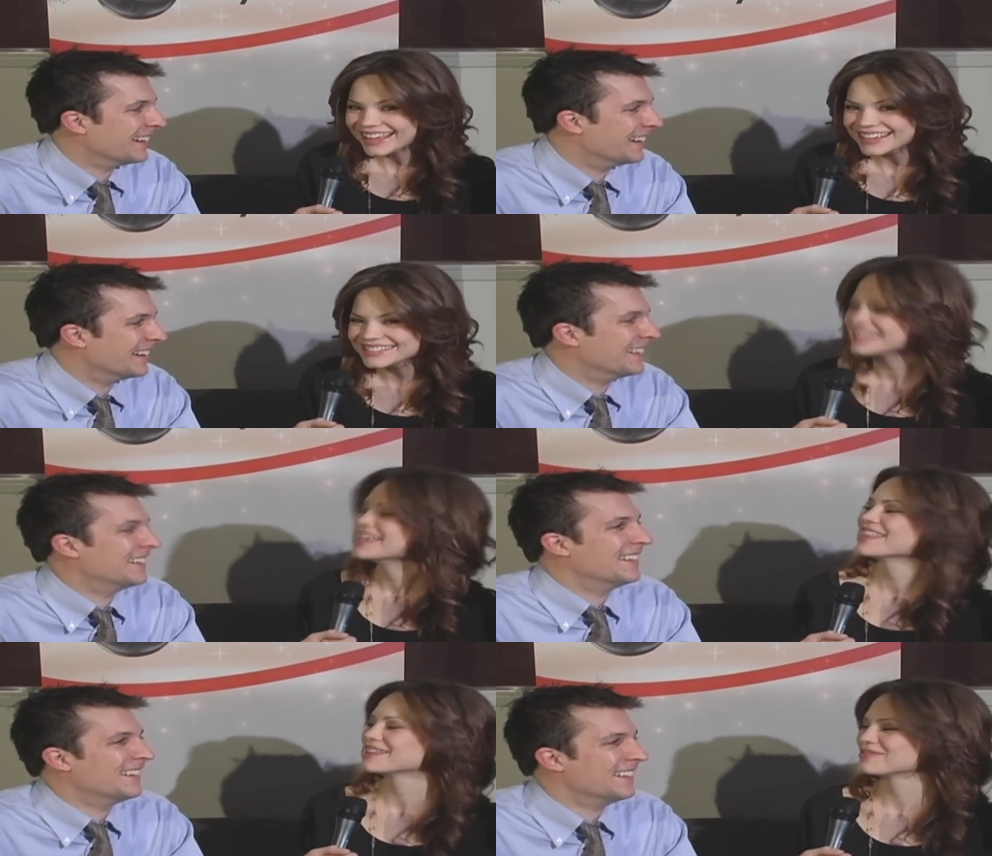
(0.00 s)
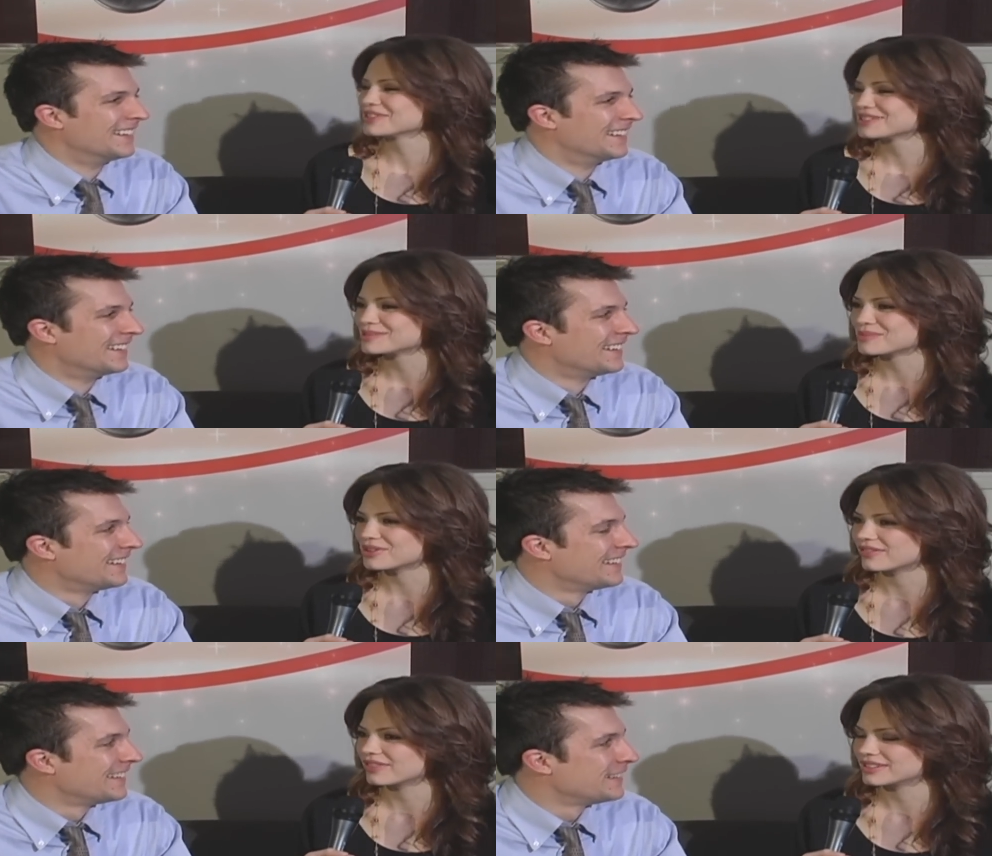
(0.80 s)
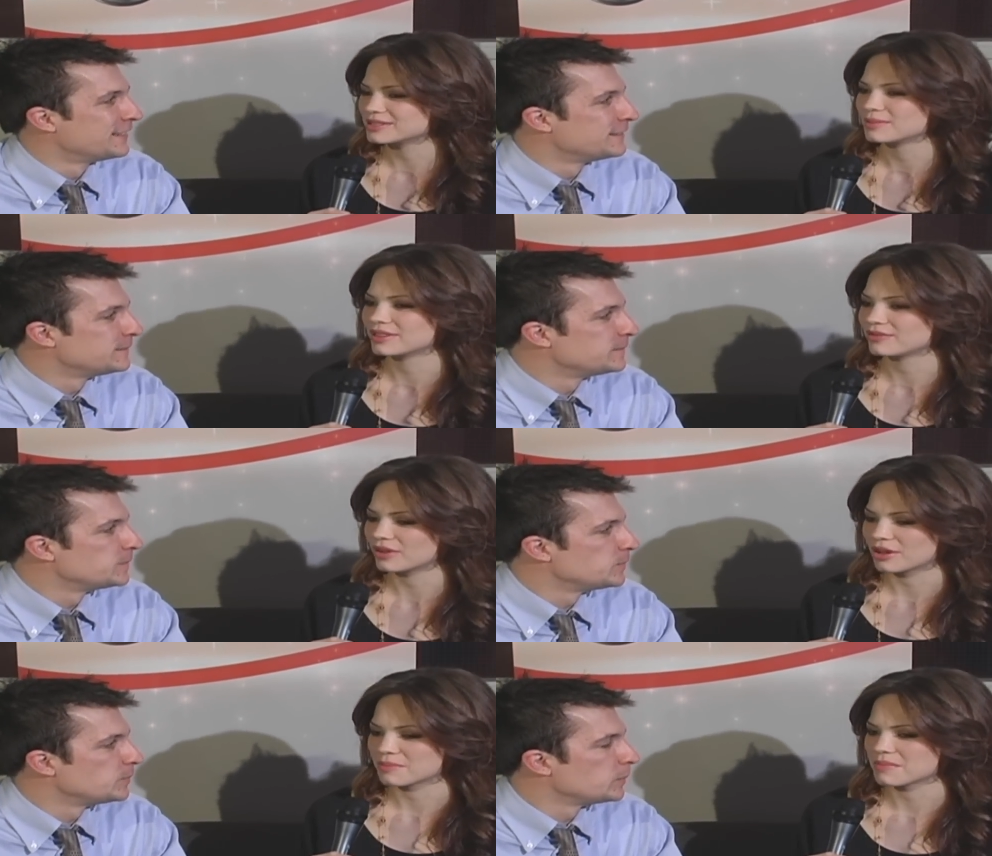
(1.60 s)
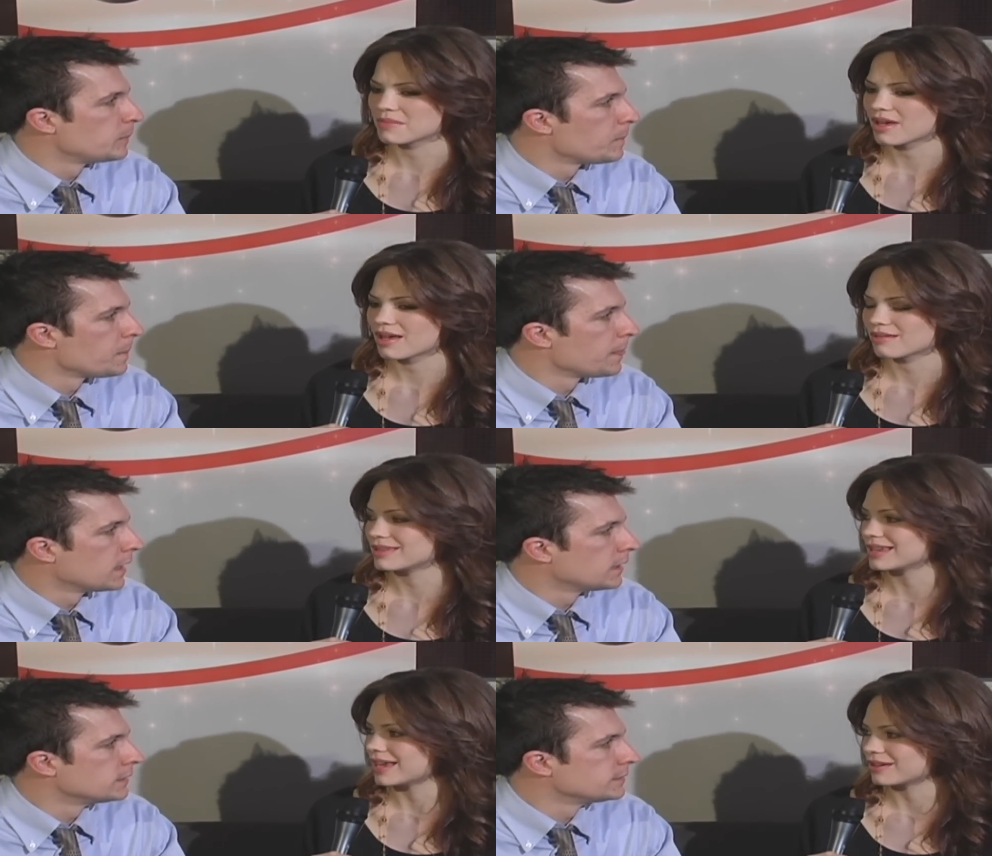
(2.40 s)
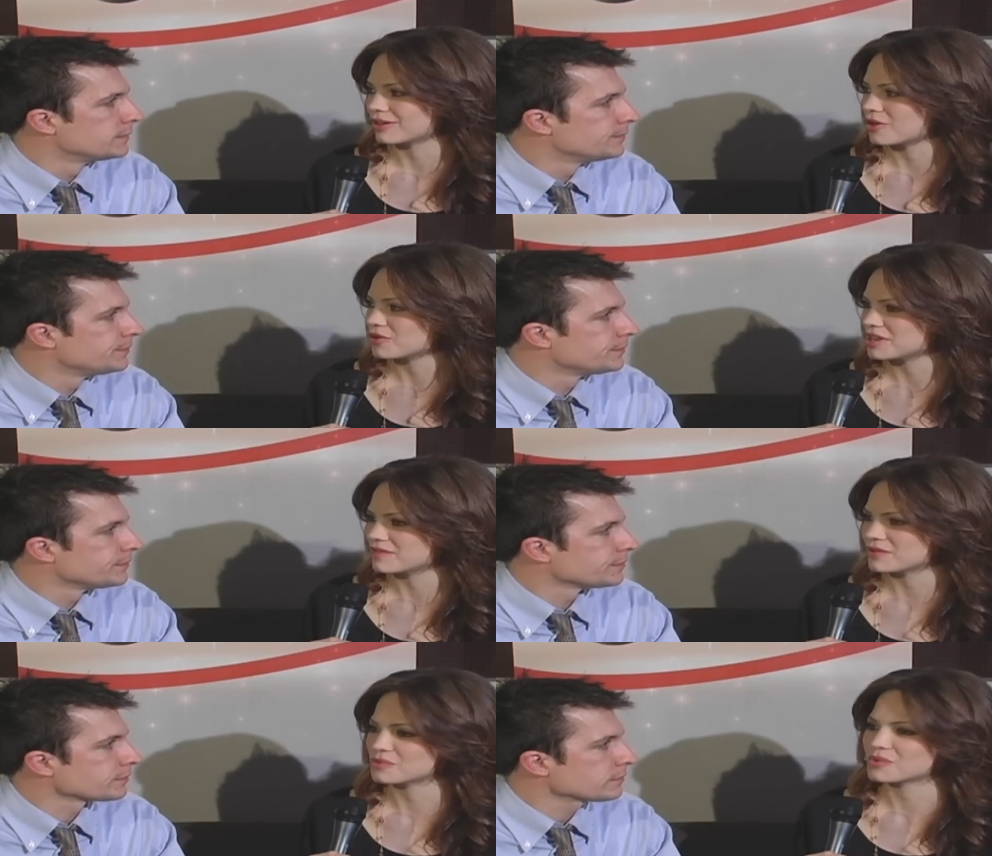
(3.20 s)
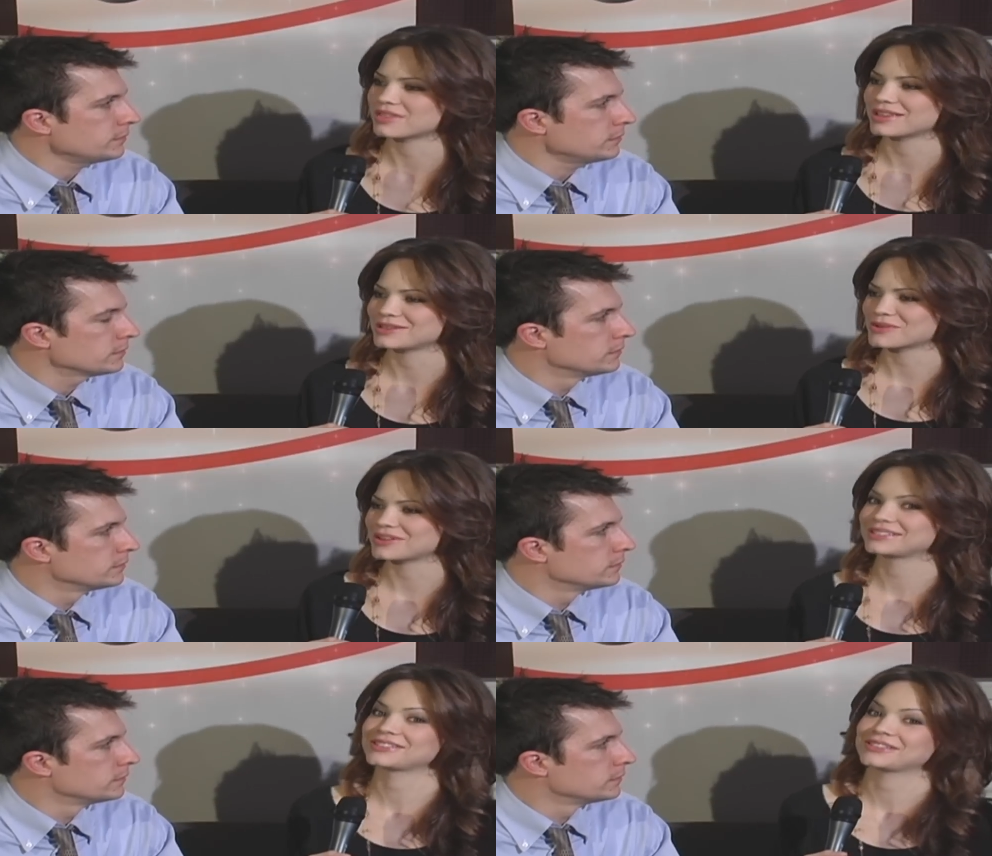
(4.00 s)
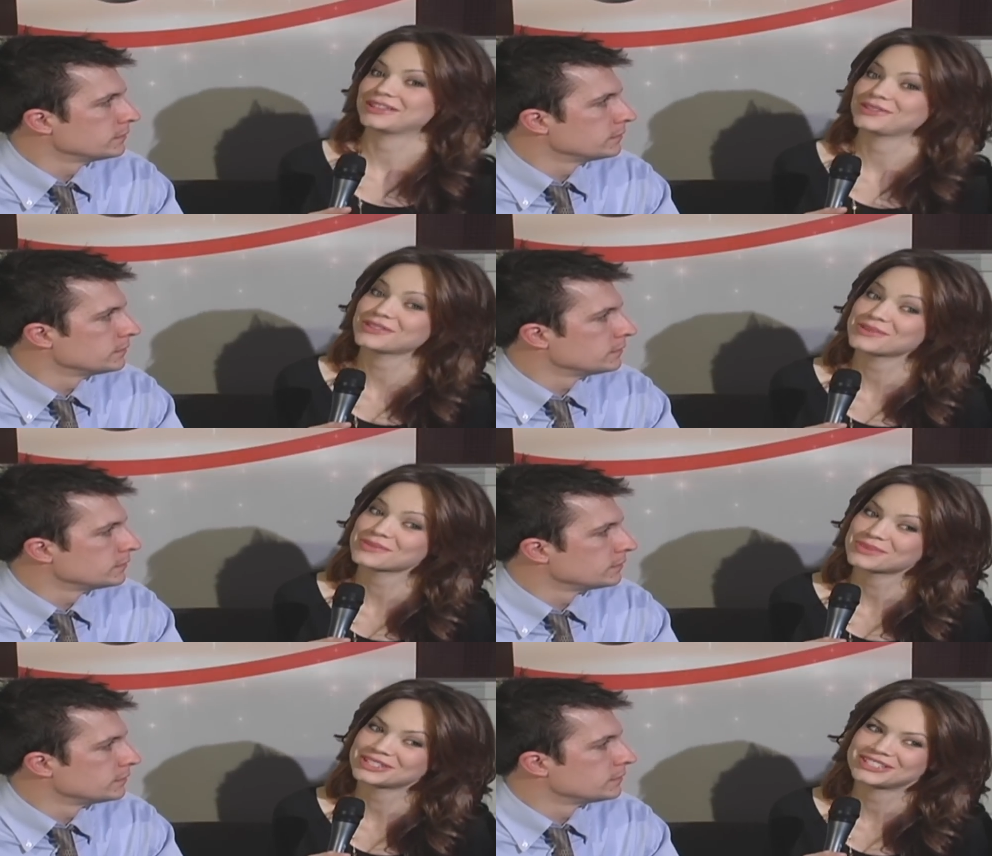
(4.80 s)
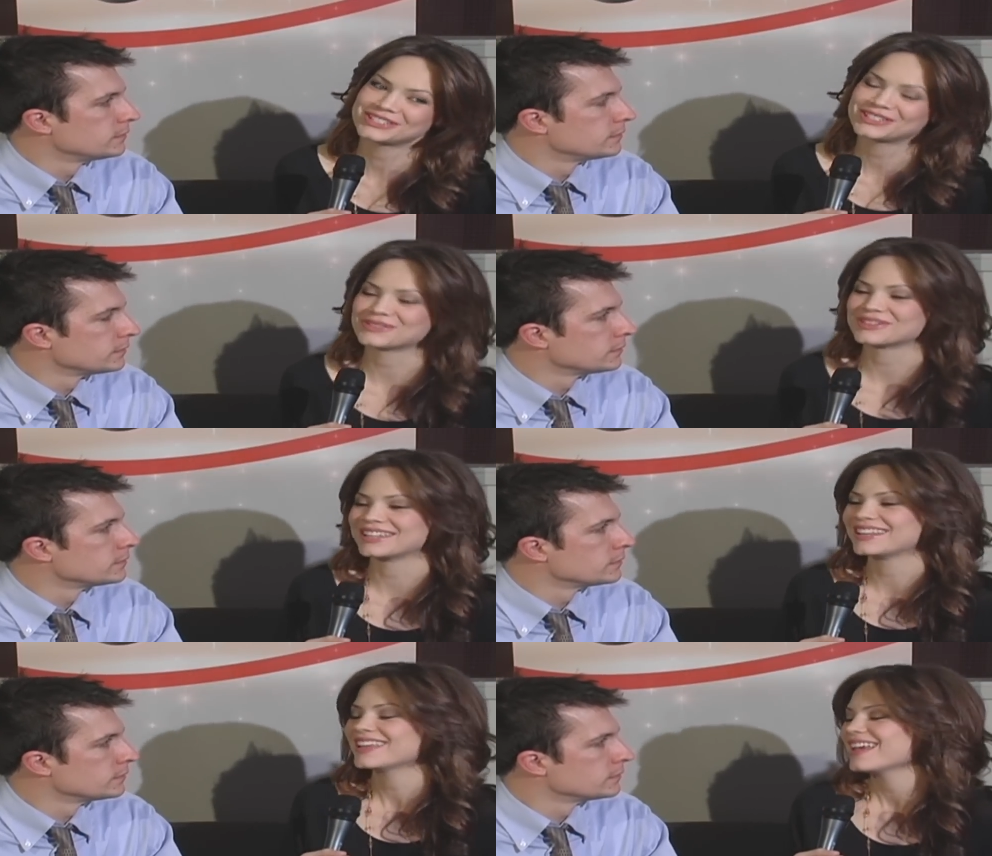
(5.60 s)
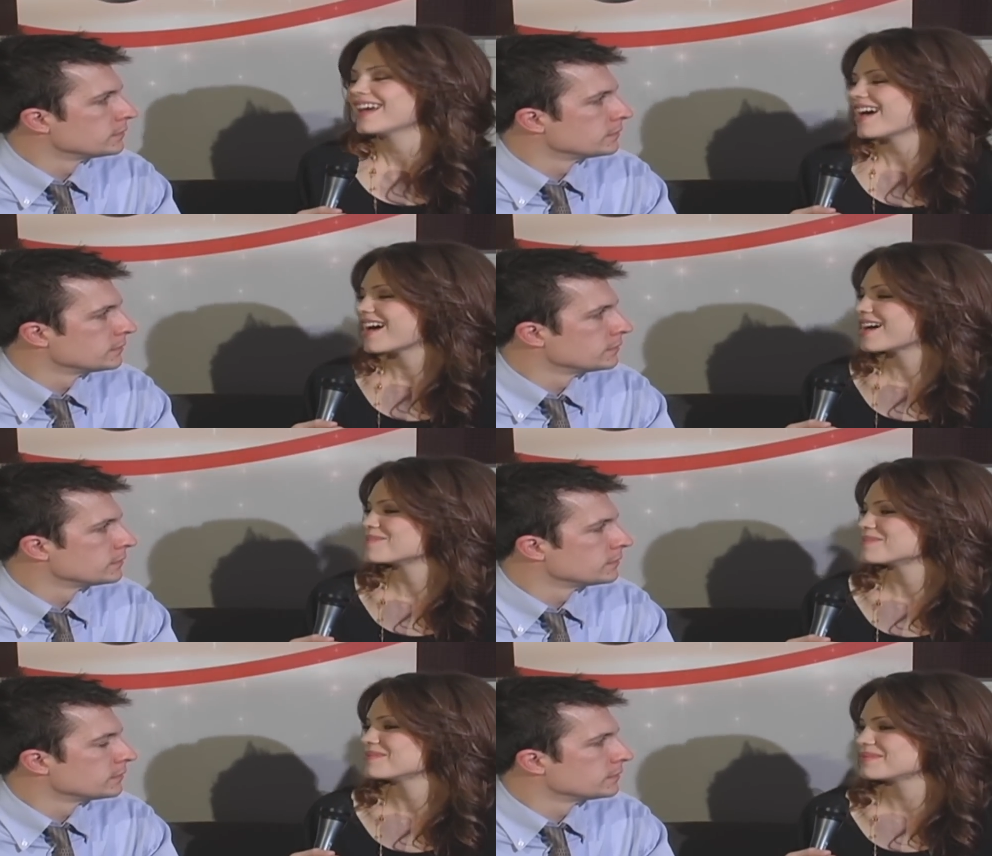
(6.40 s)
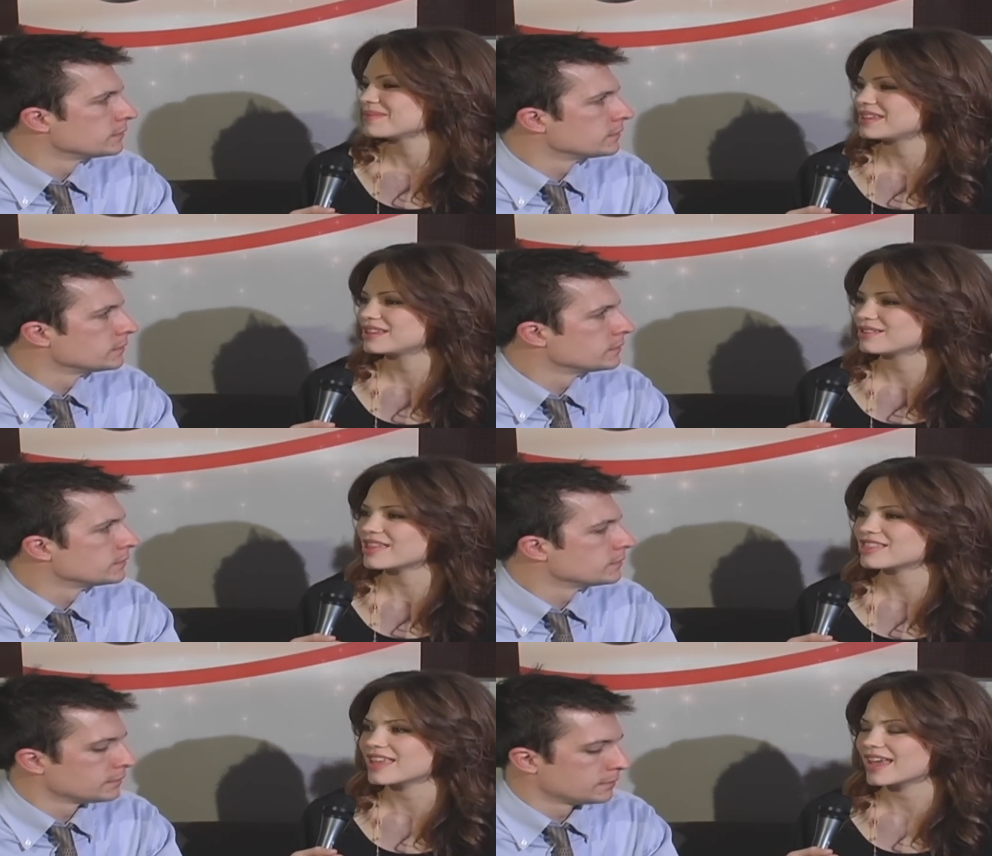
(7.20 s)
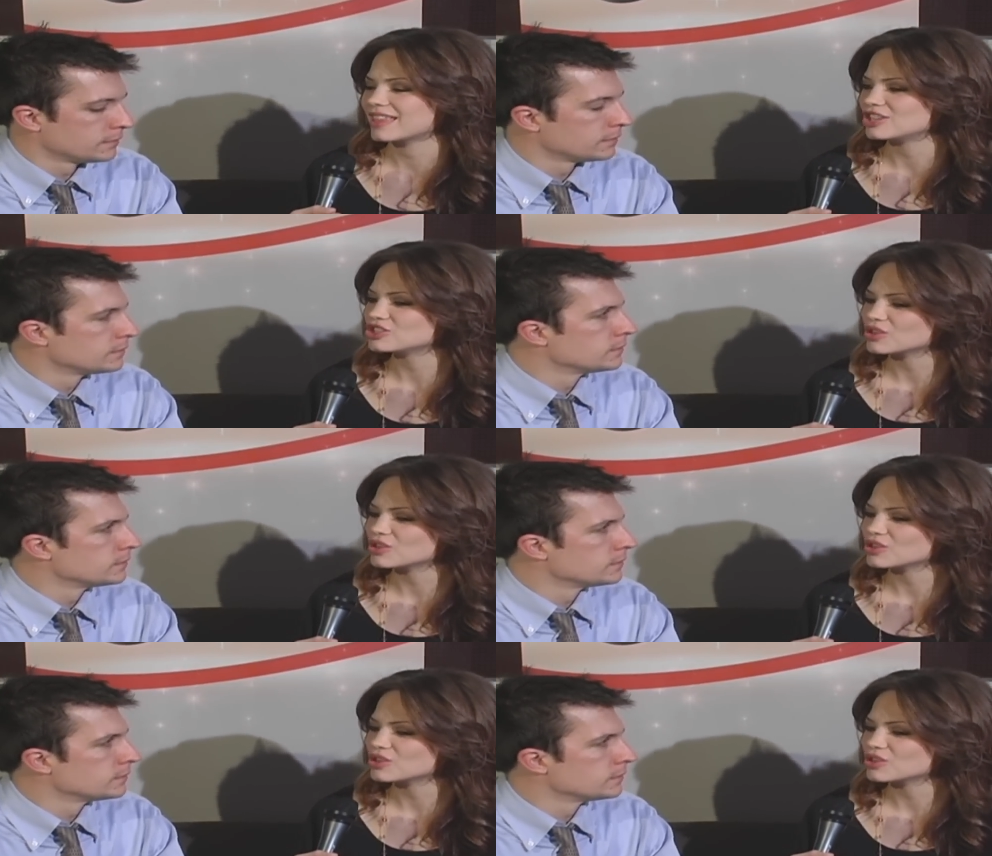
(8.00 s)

Speaker 1: guys, that have really supported Elizabeth from uh, the get go, even when they don't necessarily agree with what she's doing. Um, you know, and and they